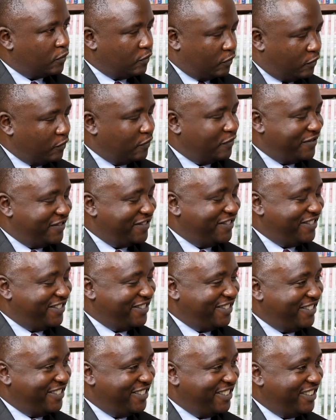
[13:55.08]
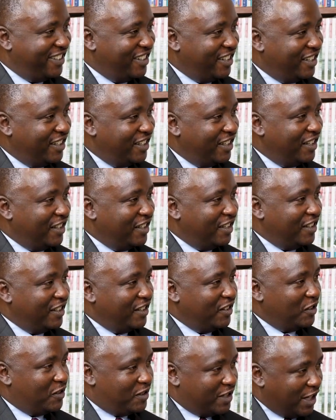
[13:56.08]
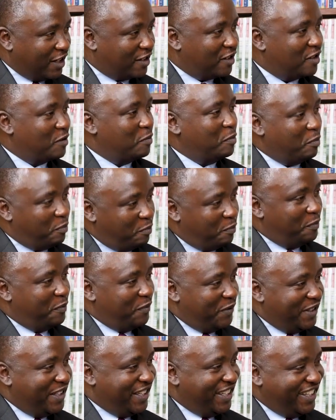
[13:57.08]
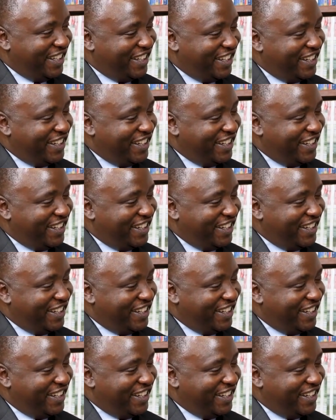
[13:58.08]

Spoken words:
in the sense that I'm saying let's reduce taxes, the direct taxes.